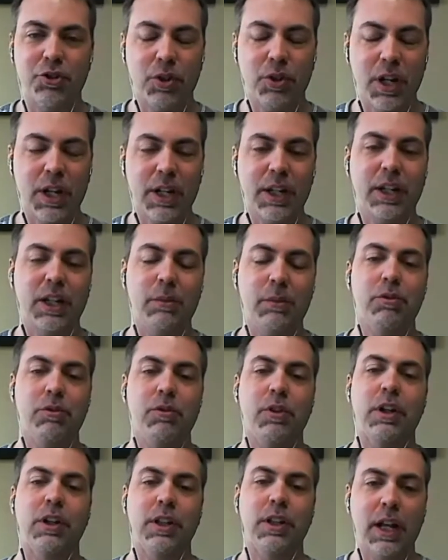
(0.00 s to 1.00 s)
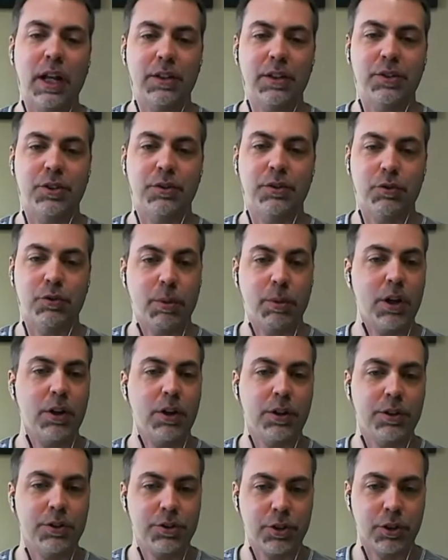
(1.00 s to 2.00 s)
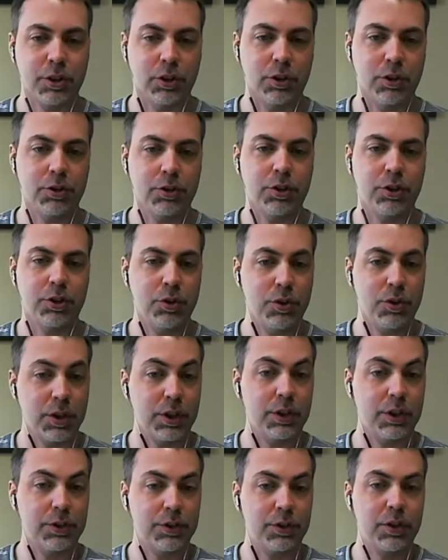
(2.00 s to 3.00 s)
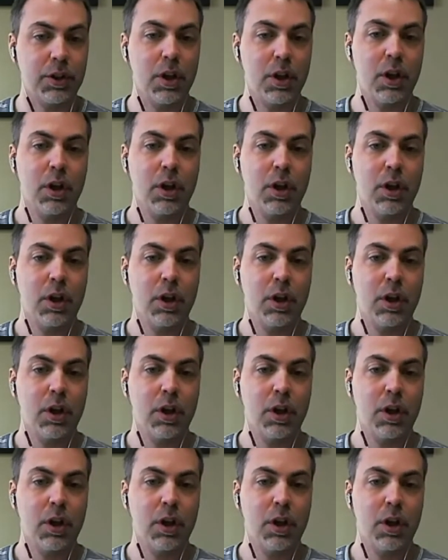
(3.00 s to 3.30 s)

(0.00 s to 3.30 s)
training and provide classes for parents to learn to do this,